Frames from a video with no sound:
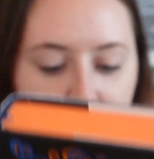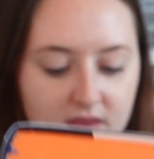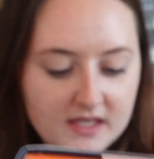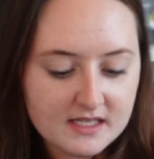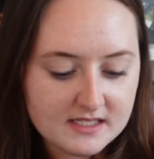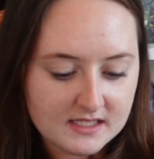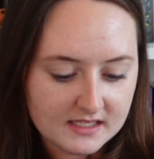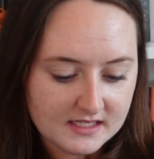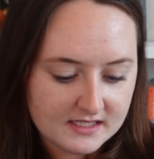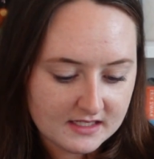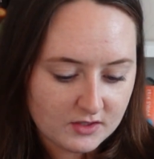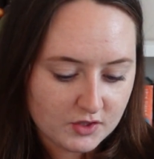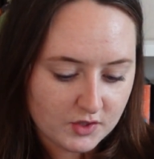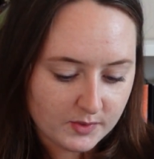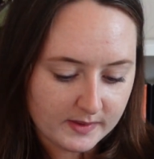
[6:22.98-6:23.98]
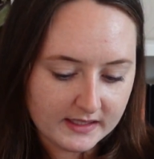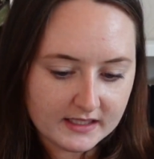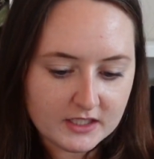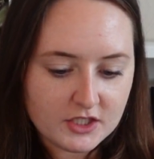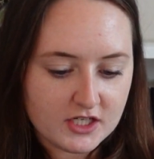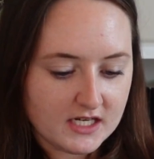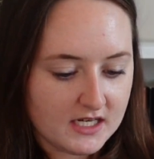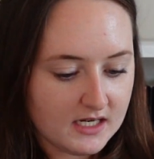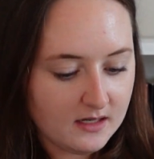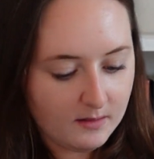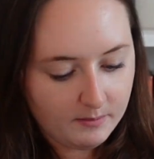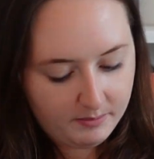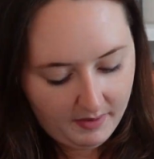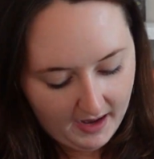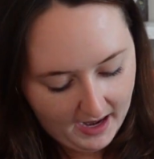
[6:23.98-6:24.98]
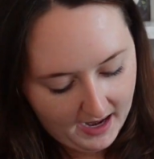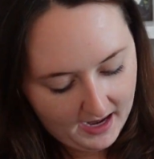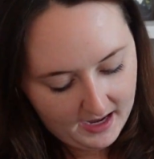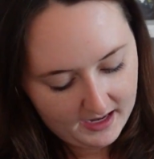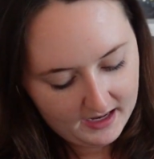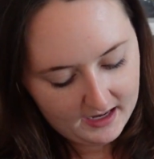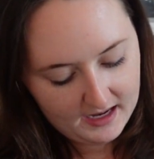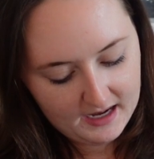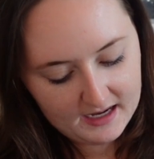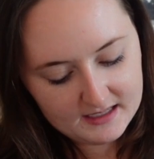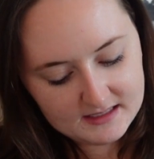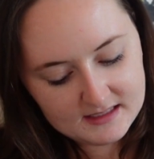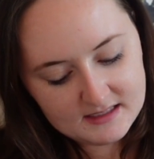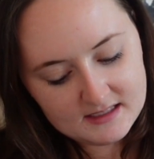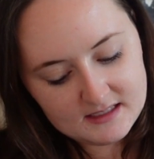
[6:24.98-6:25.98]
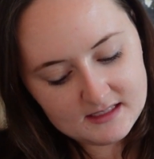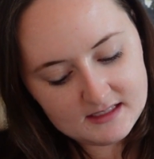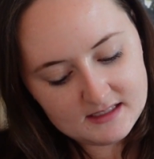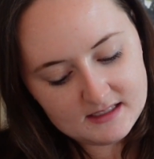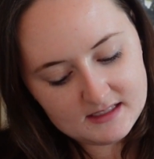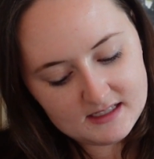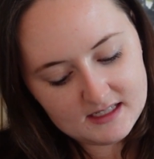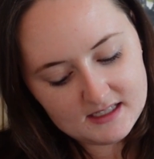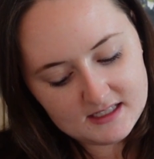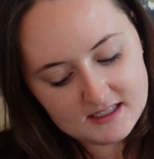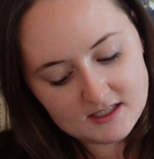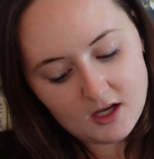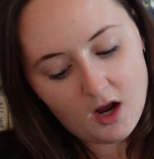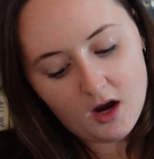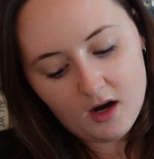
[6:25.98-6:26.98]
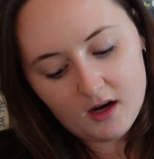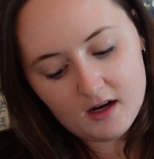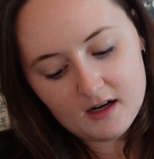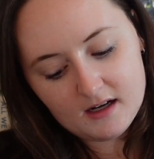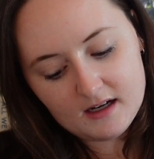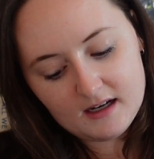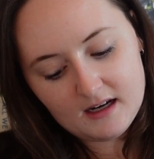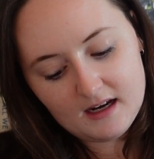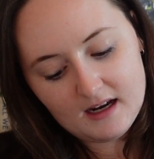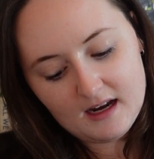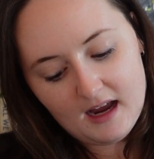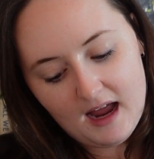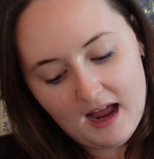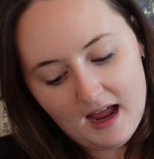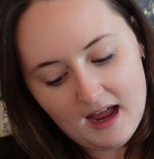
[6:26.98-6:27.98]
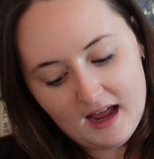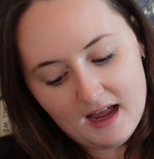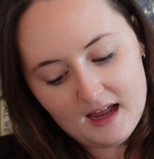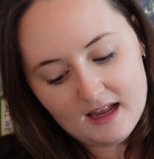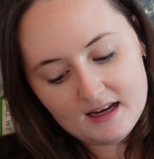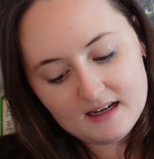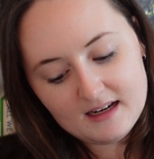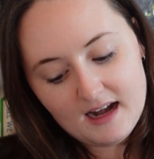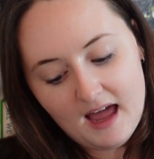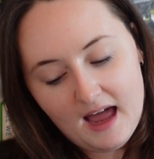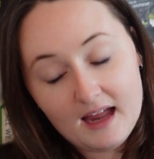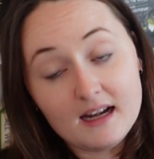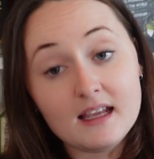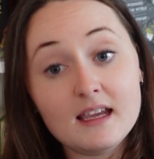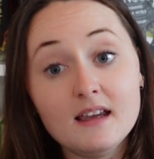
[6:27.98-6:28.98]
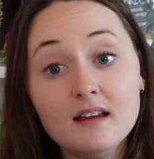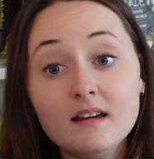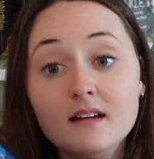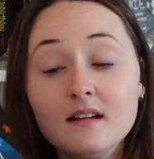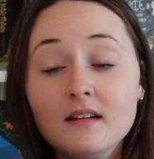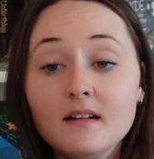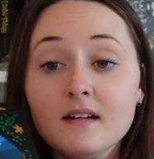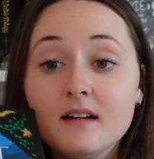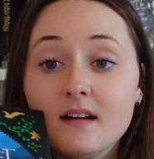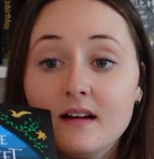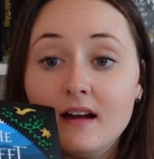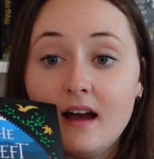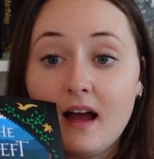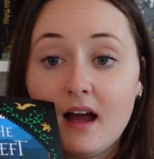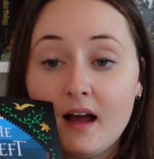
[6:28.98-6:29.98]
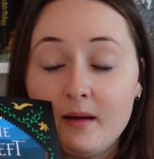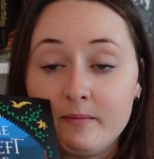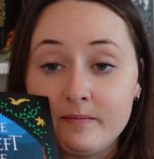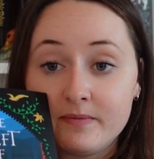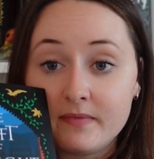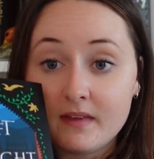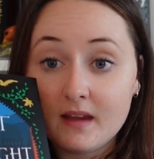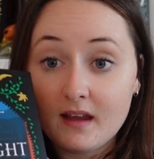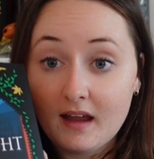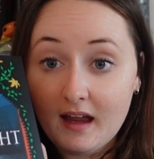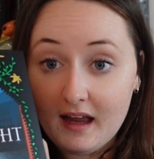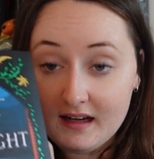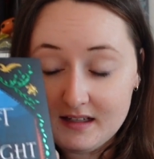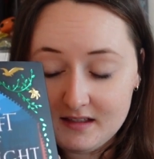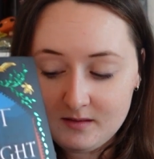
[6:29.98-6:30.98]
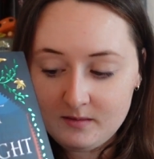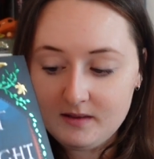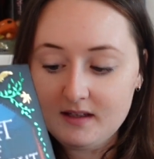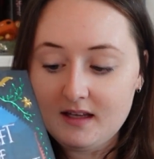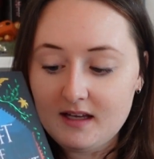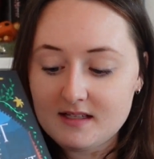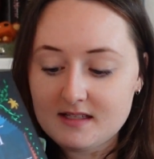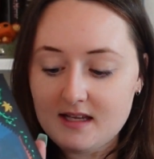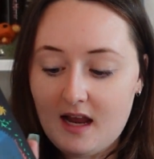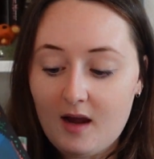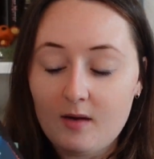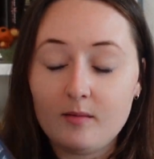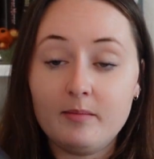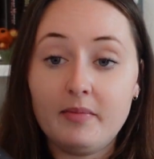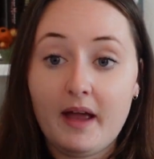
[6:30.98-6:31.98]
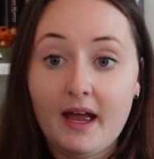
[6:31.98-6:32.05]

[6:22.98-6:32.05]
this is a trilogy by Intisar Kanani. I didn't realize how